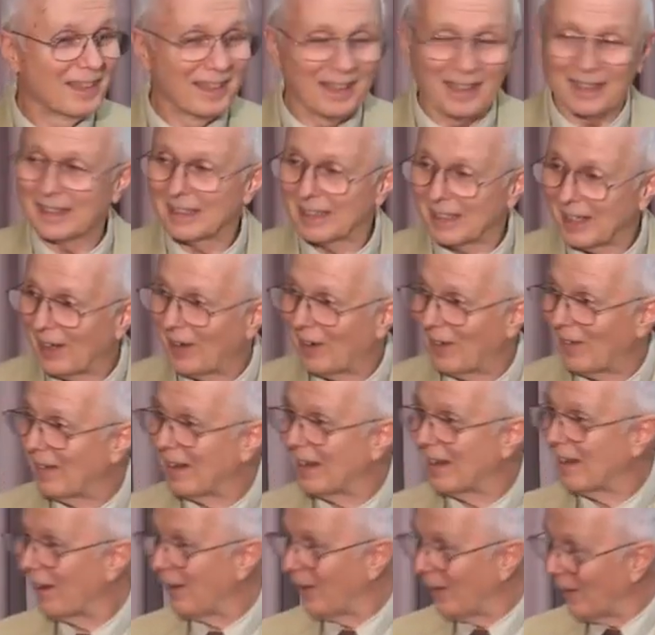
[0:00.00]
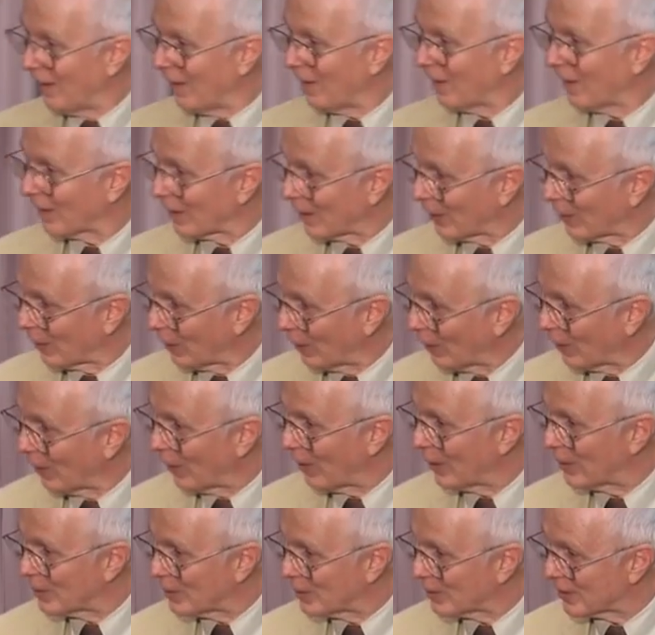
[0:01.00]
To carry all the
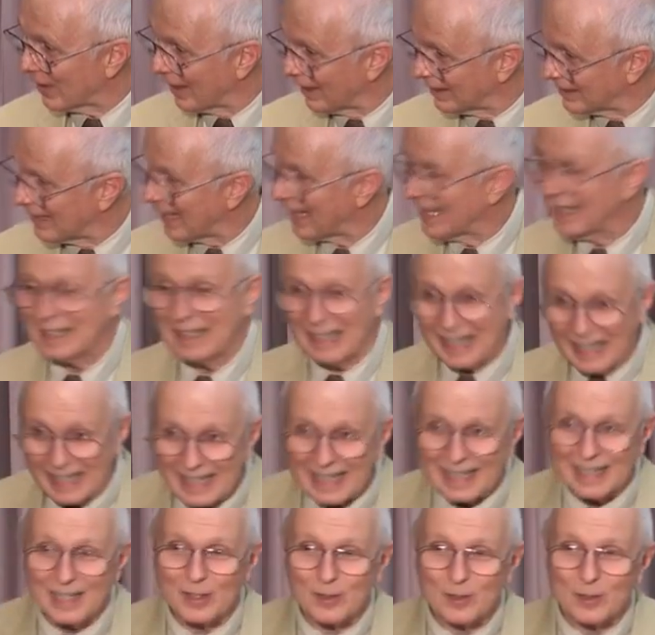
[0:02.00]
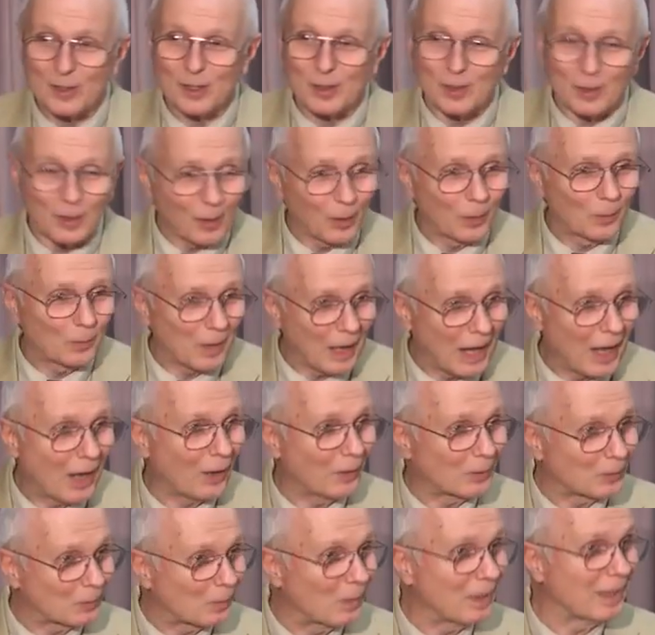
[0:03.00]
Lord's attendees
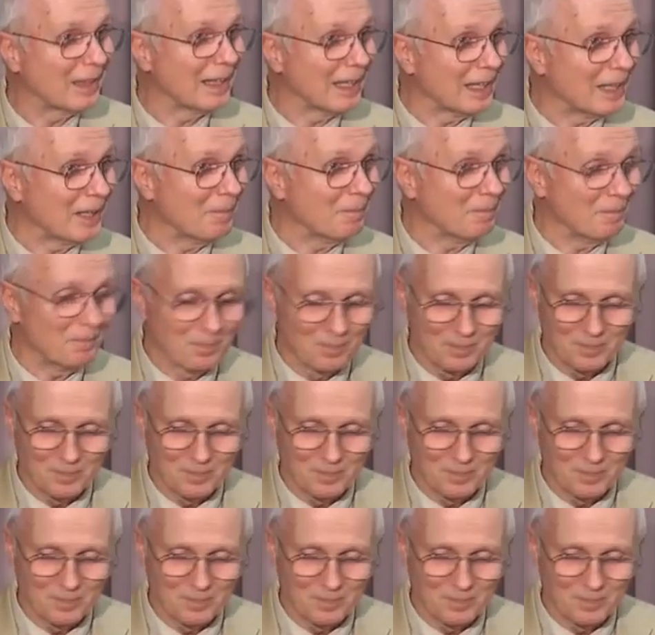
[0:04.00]
around with him.